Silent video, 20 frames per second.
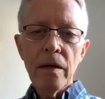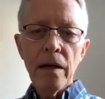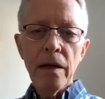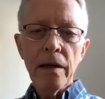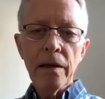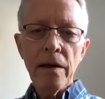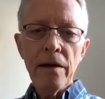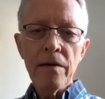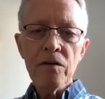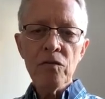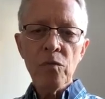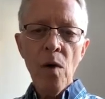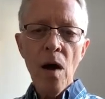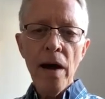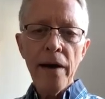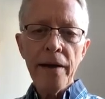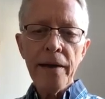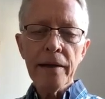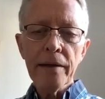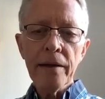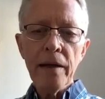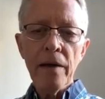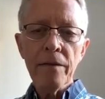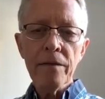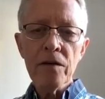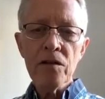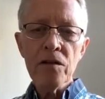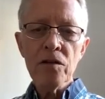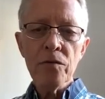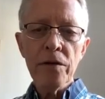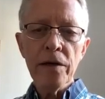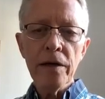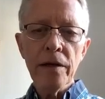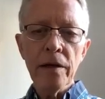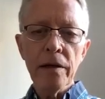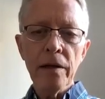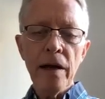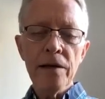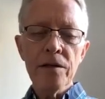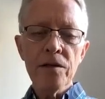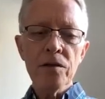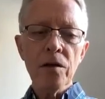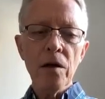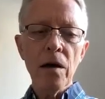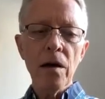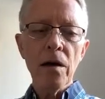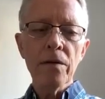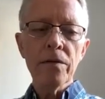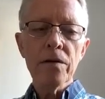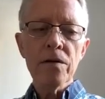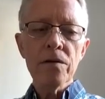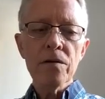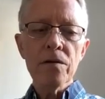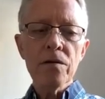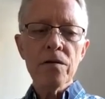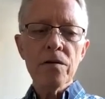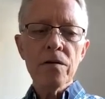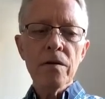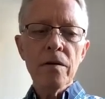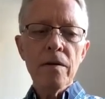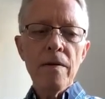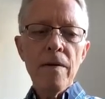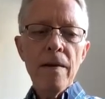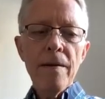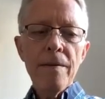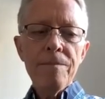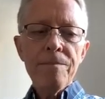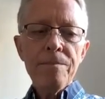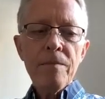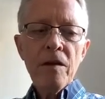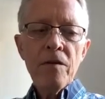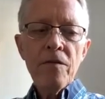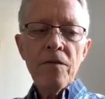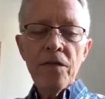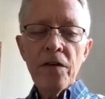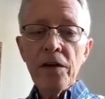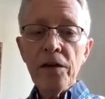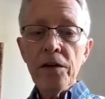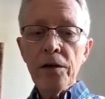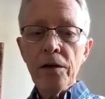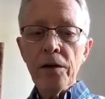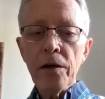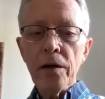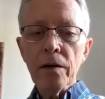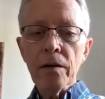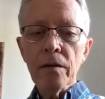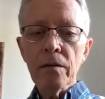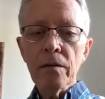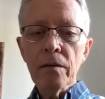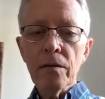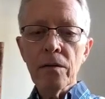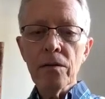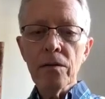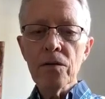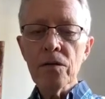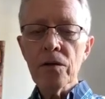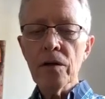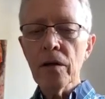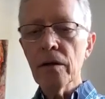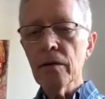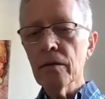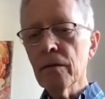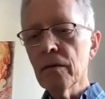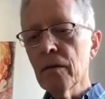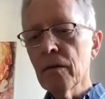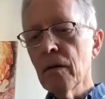and I was walking down the street and I saw this figure. It was a